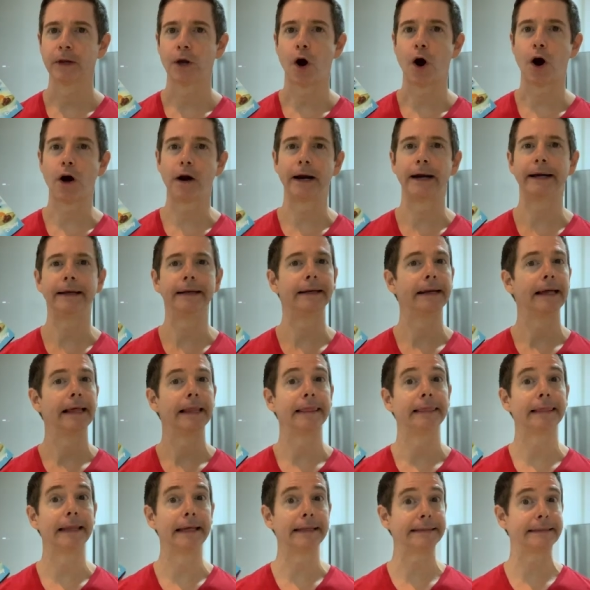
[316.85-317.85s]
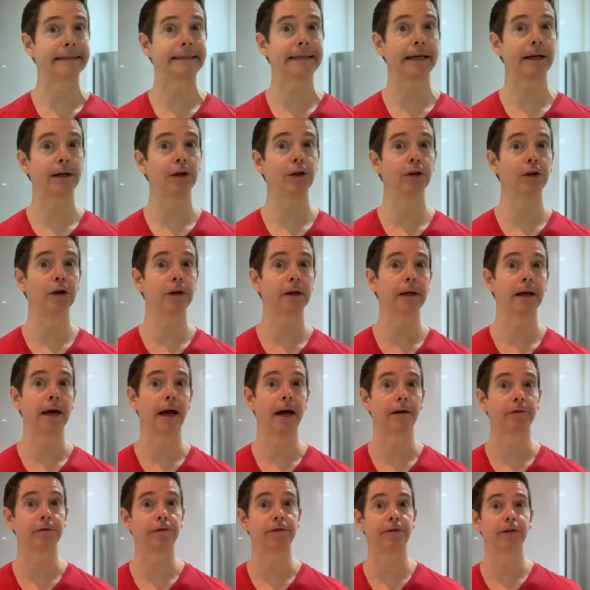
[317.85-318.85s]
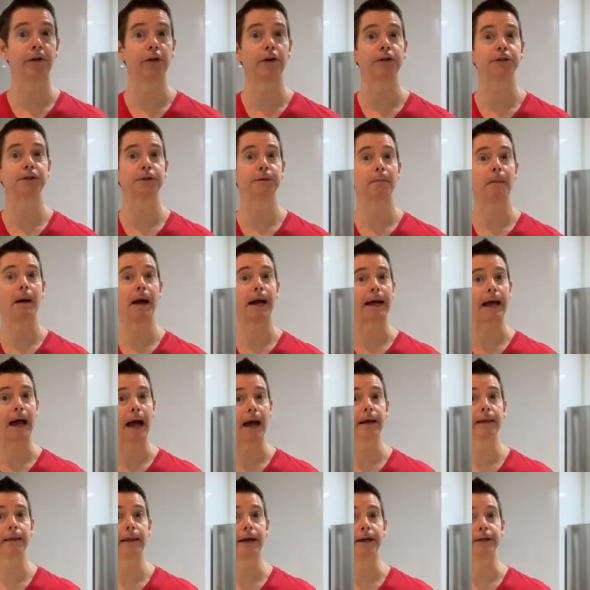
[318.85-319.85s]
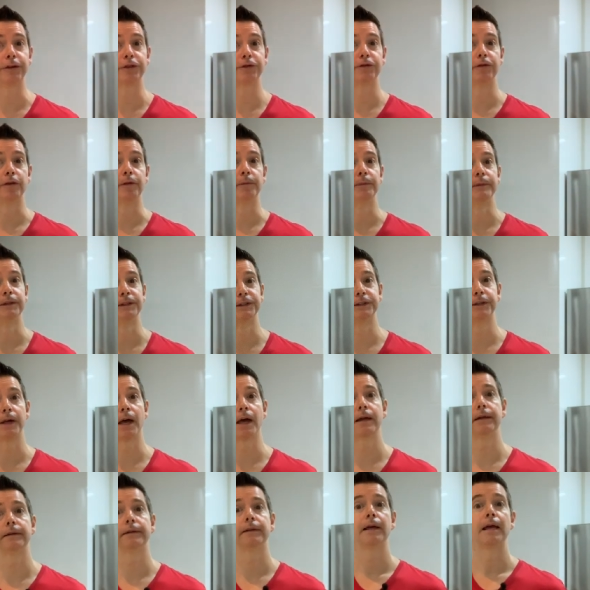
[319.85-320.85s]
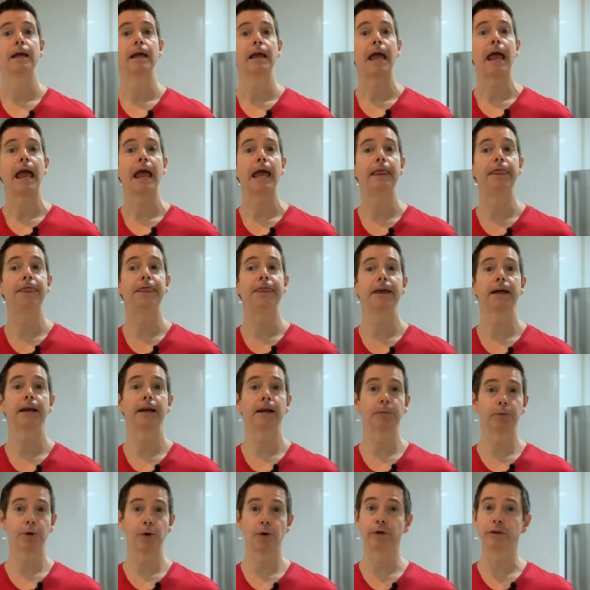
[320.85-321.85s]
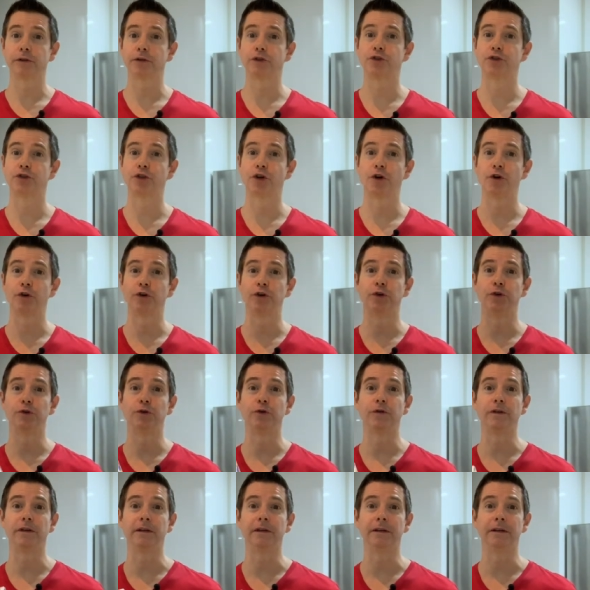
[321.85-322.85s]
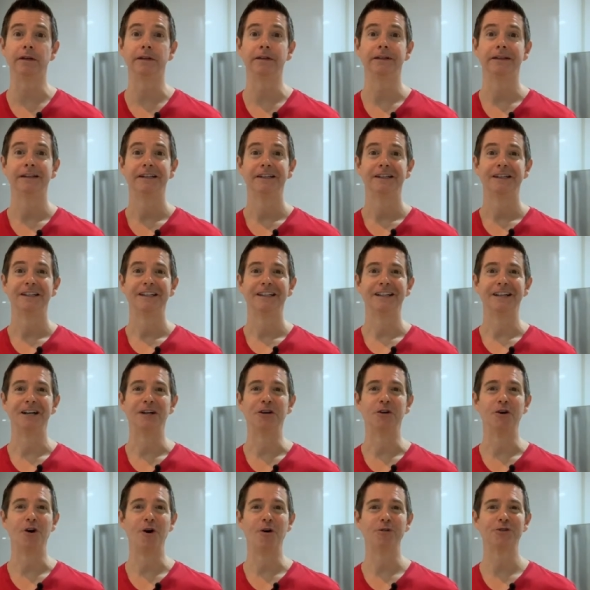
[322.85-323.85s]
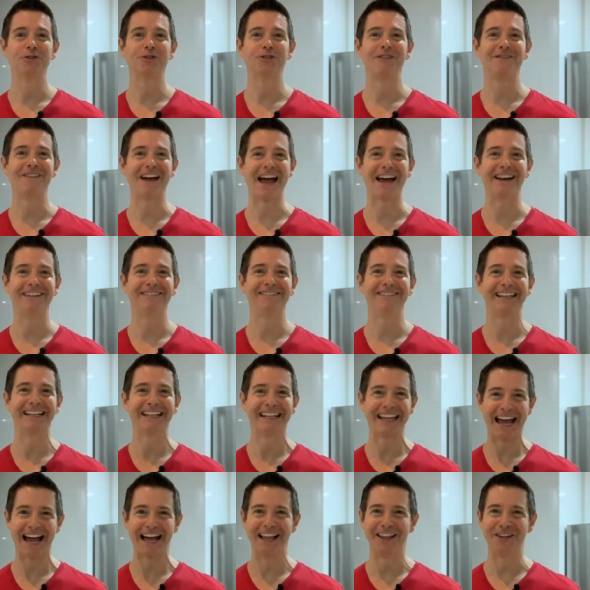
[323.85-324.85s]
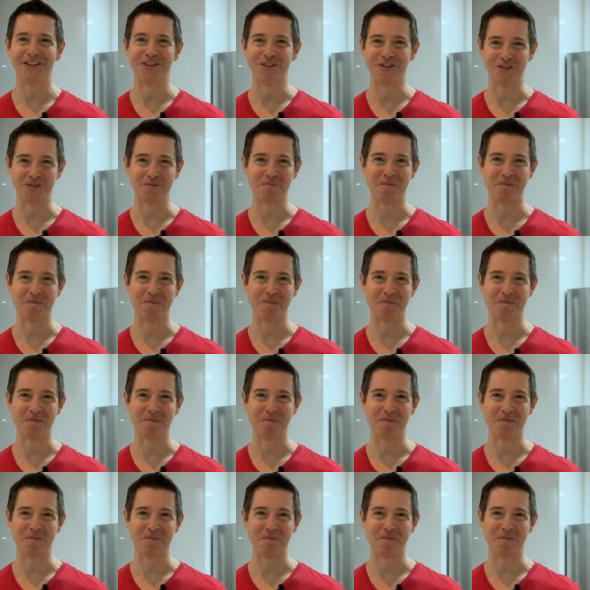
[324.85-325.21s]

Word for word: All right, let's take a look at first my highlights from the set, and then I'm going to show you the uh, Ghosts of Advent Calendars